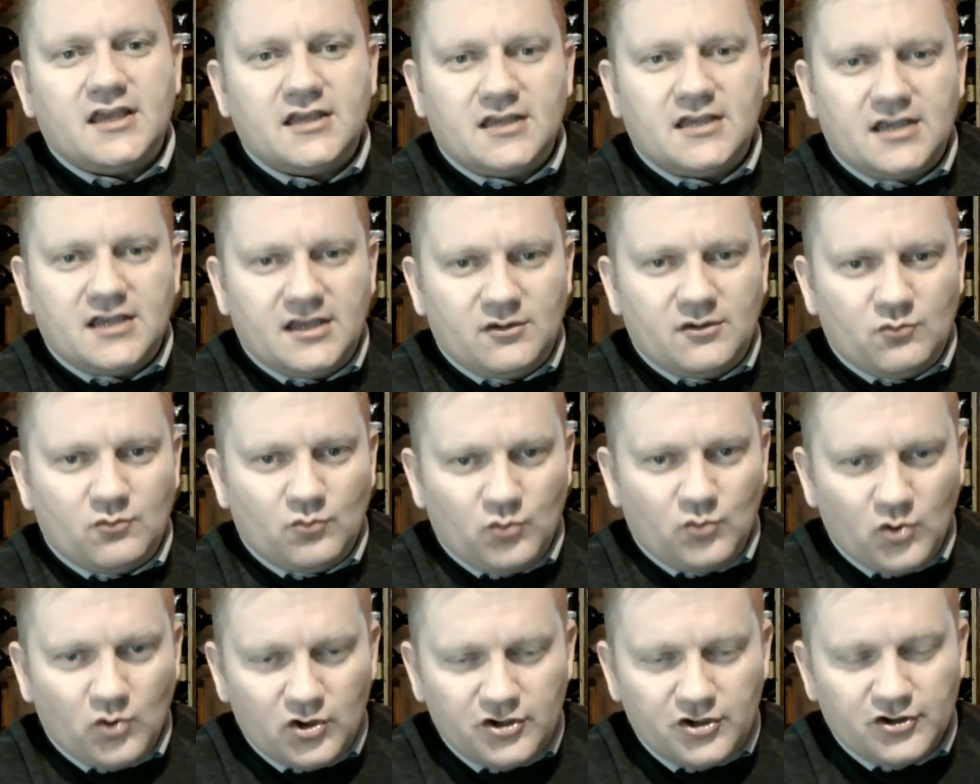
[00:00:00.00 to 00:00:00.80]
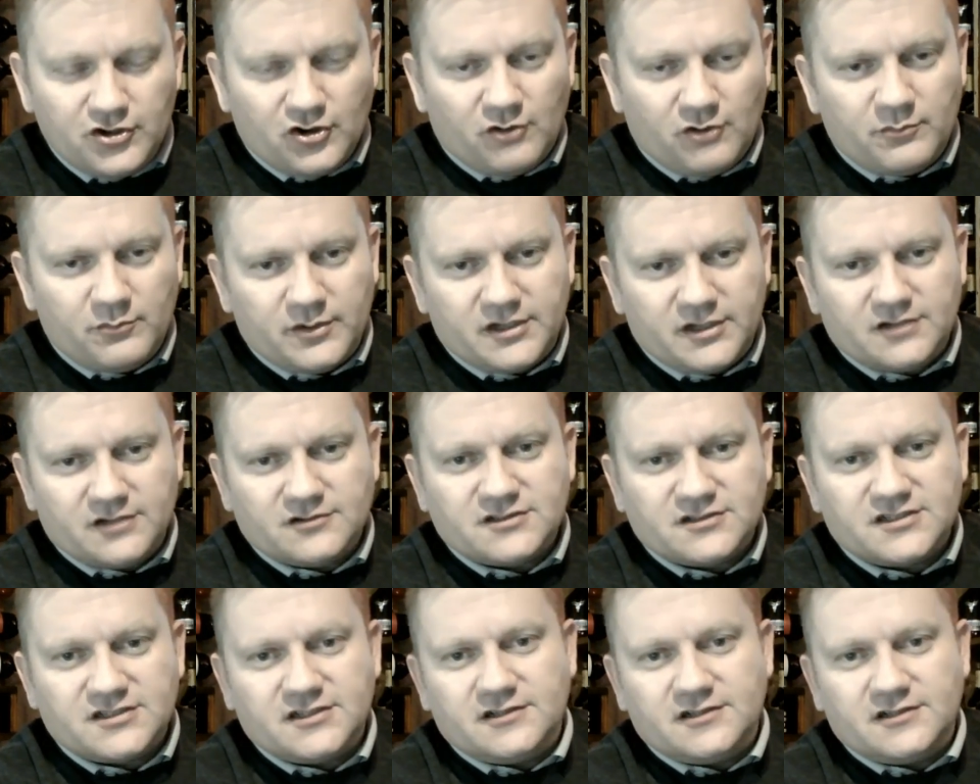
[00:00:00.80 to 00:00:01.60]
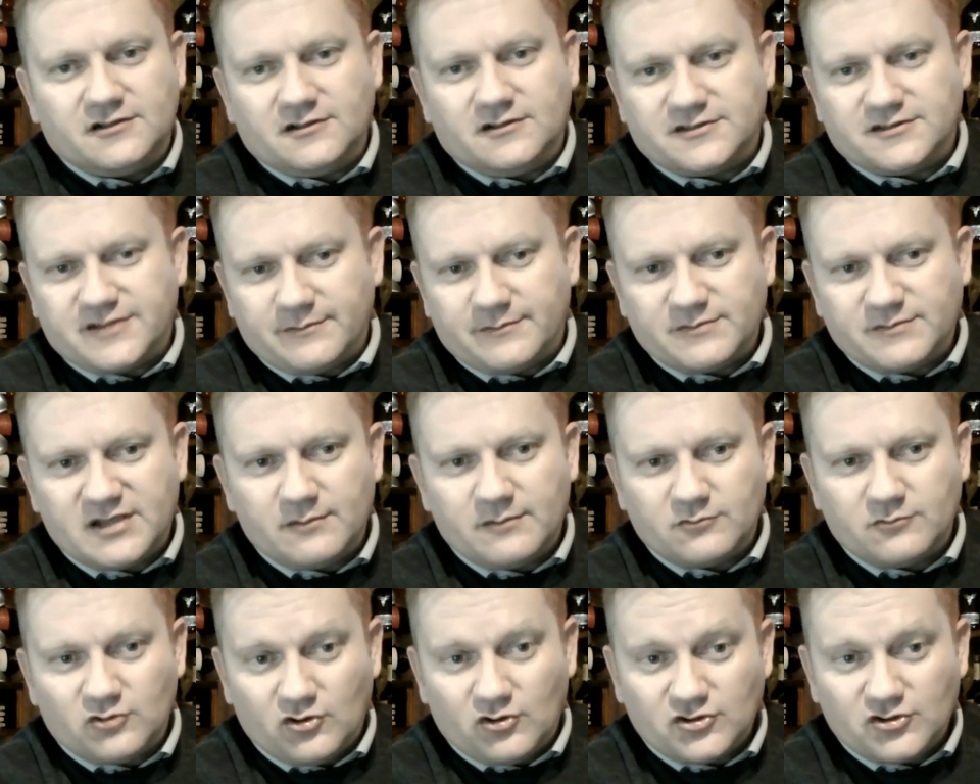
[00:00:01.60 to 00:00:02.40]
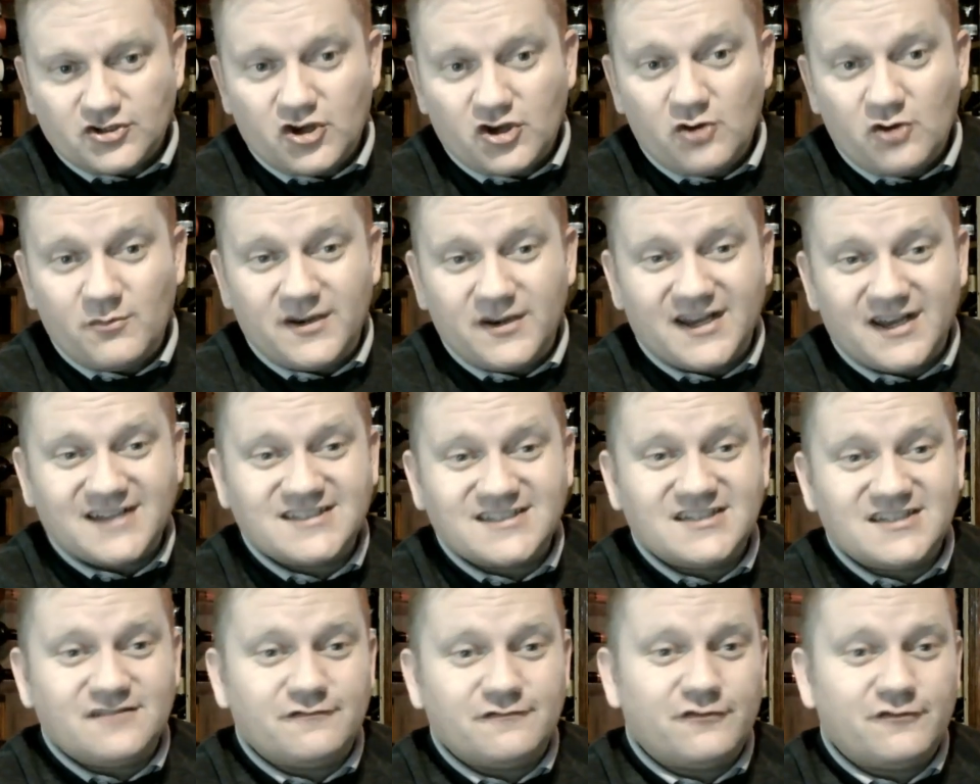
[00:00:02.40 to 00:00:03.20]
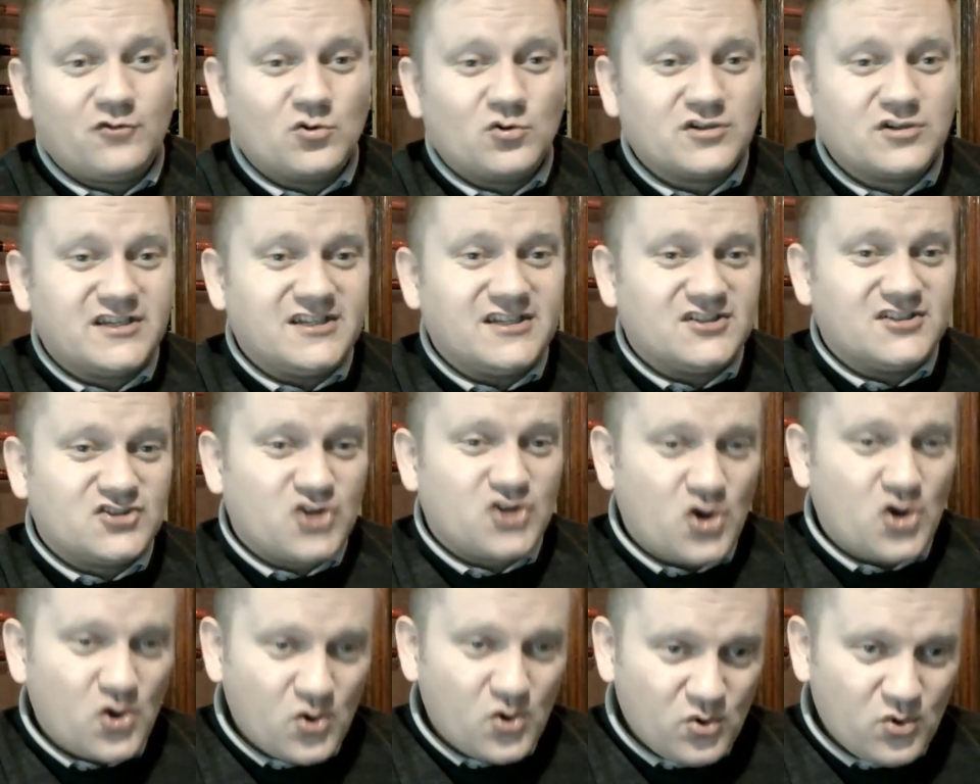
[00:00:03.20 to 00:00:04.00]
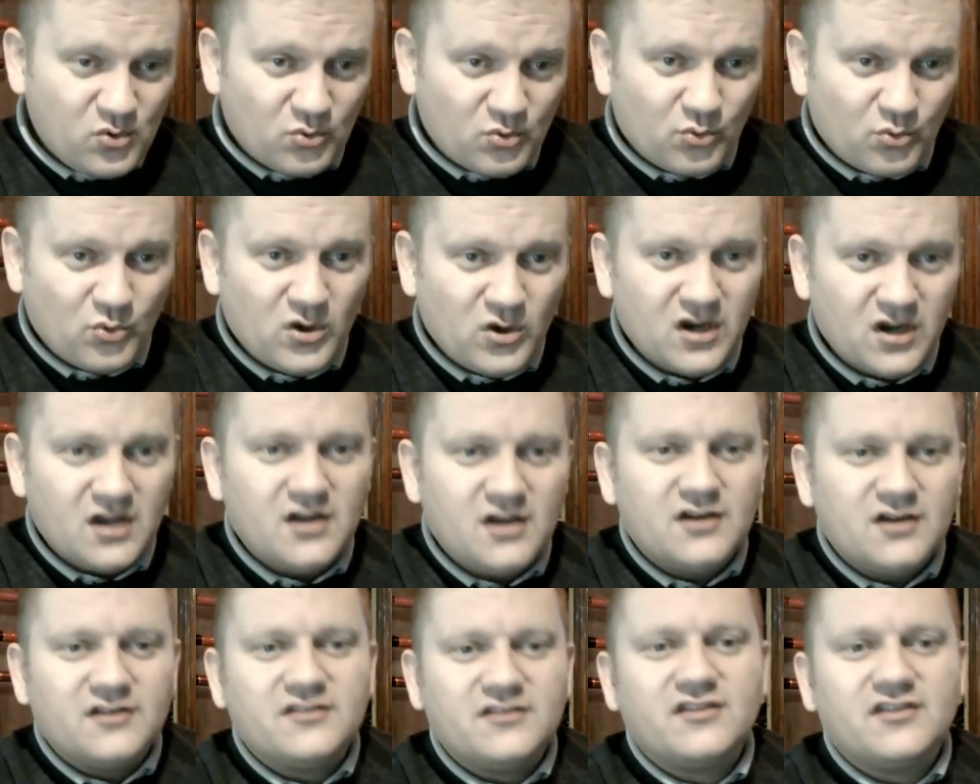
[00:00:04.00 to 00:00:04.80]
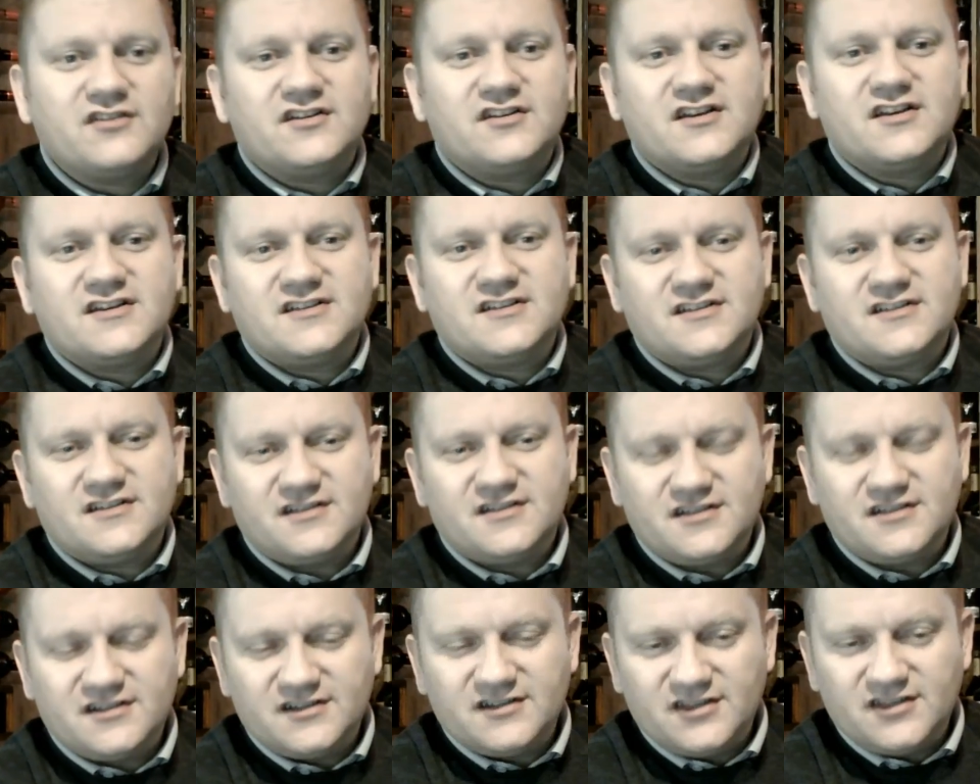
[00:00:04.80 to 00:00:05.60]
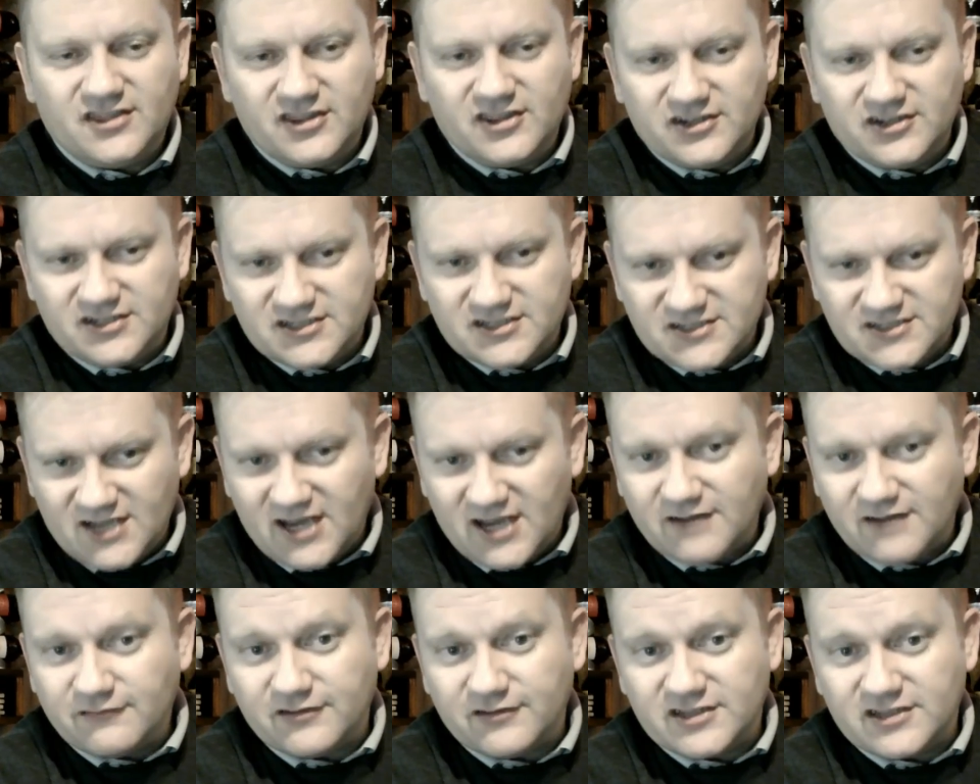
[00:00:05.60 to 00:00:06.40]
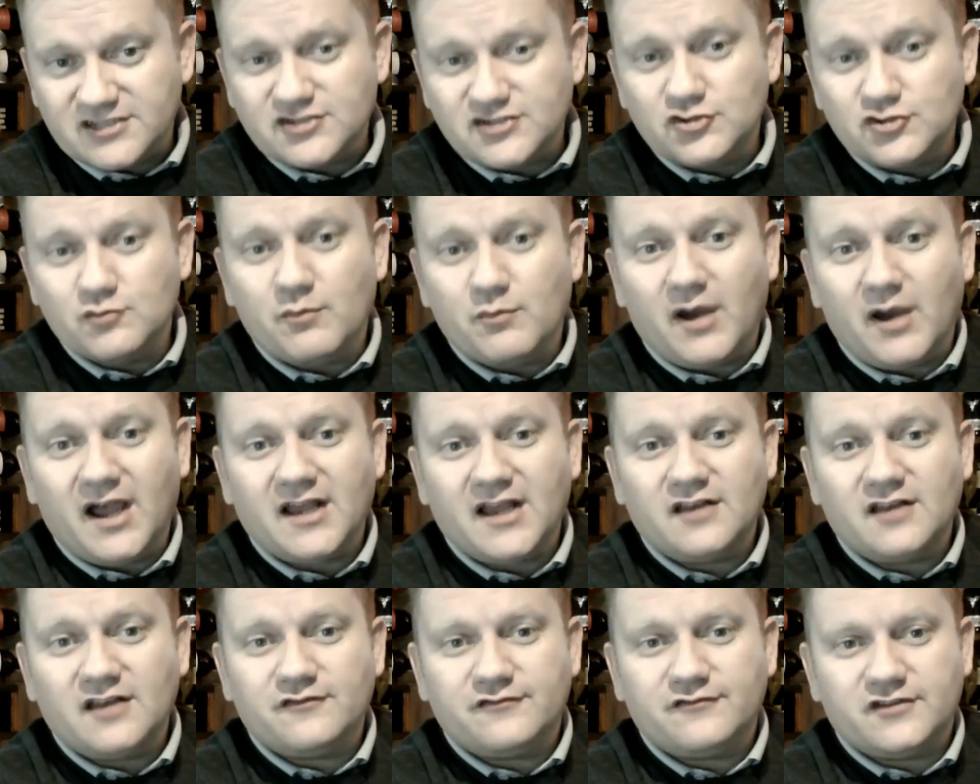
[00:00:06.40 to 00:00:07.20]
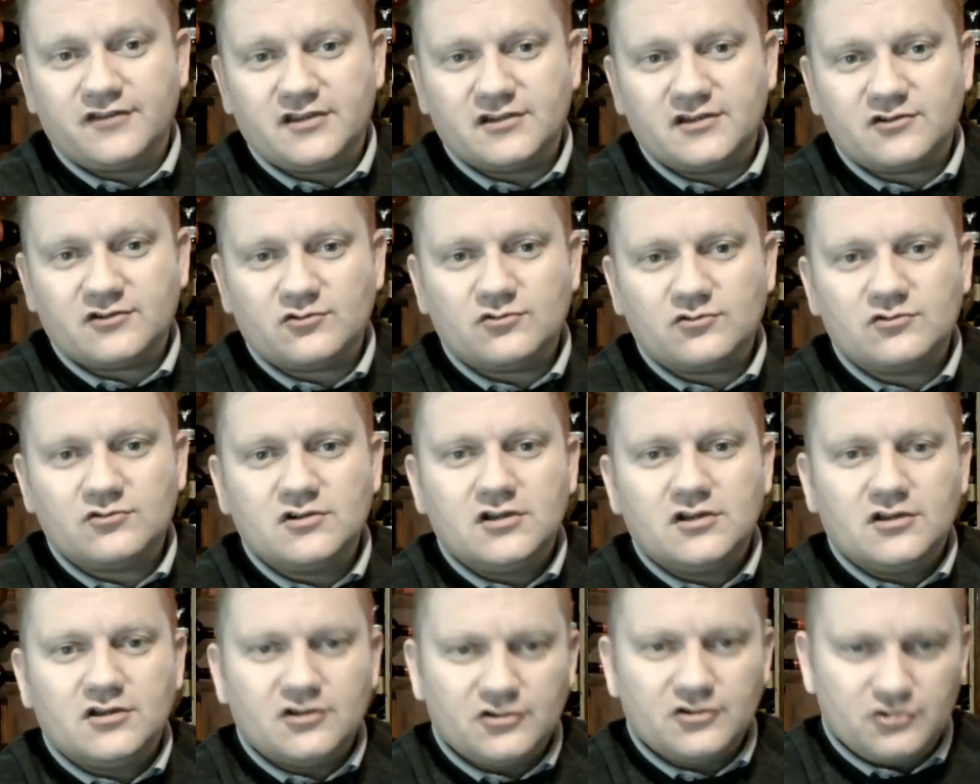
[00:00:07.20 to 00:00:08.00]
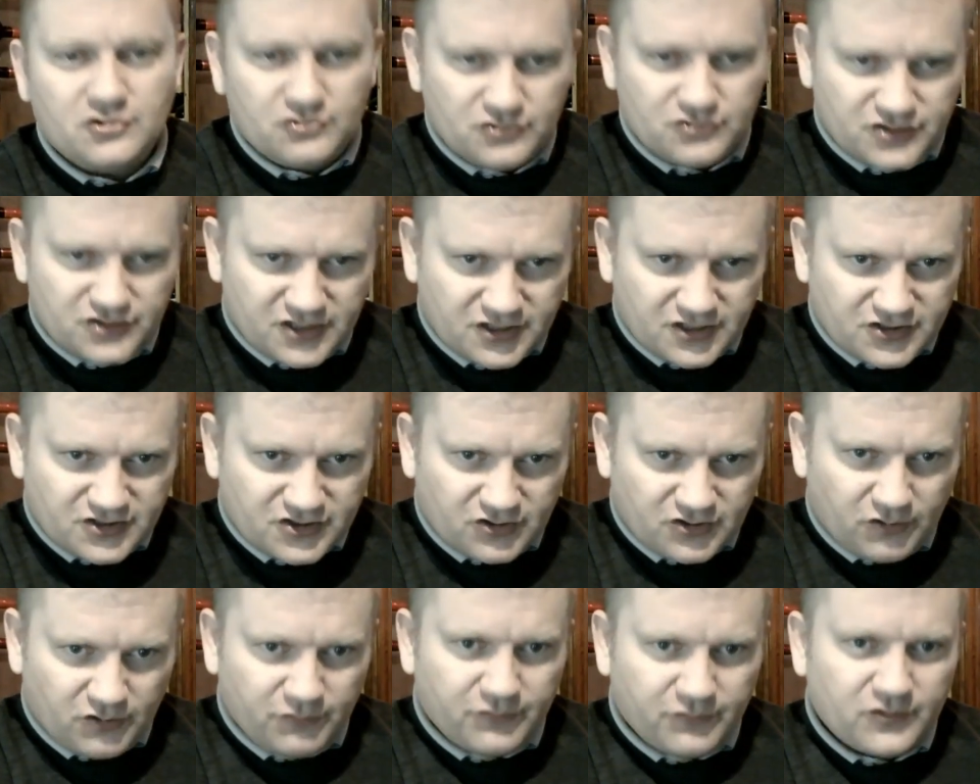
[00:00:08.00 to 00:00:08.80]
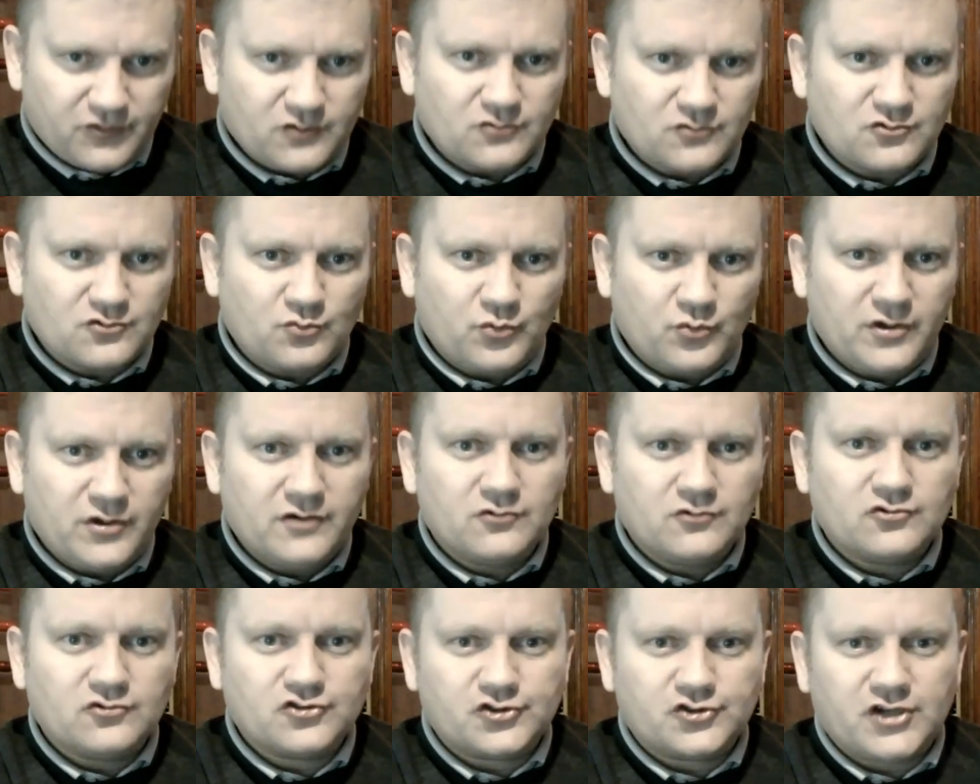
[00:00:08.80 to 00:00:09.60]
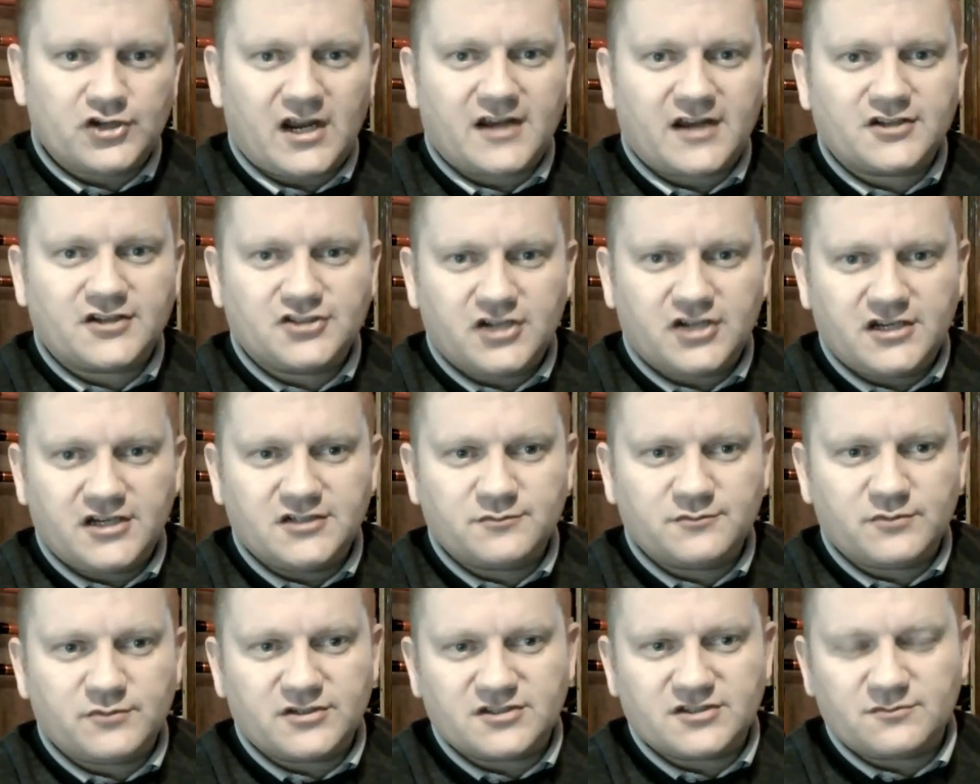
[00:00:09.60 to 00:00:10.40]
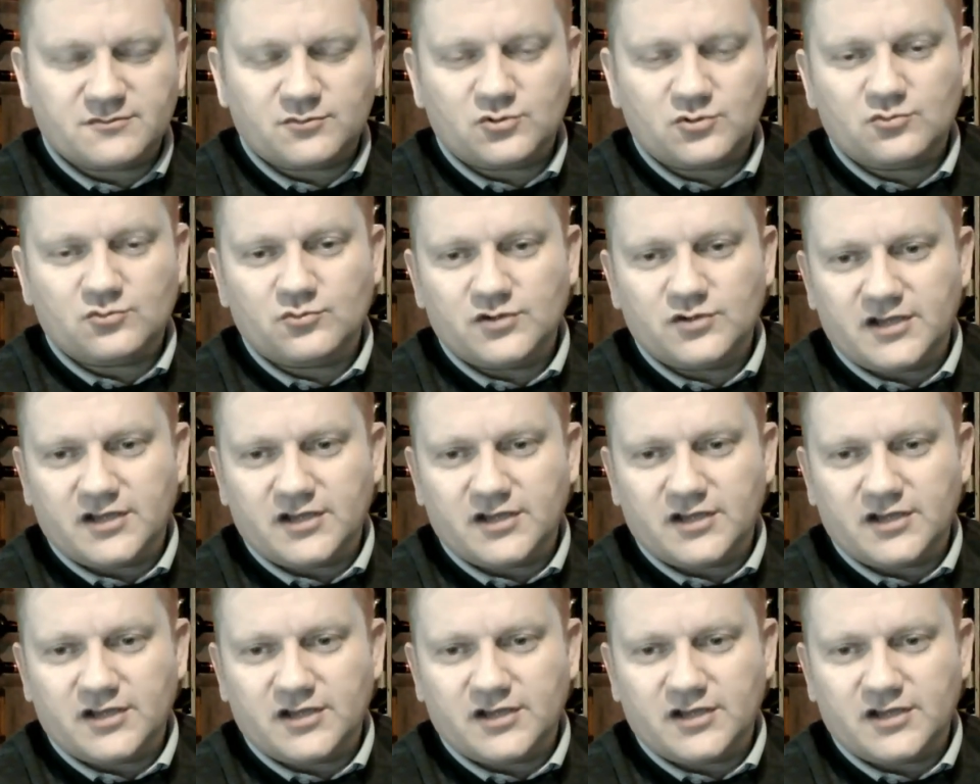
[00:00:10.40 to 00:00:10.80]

It would not be until September-October 1942 that the design for this new pilot vehicle, using Schofield's wheel-track change principle, would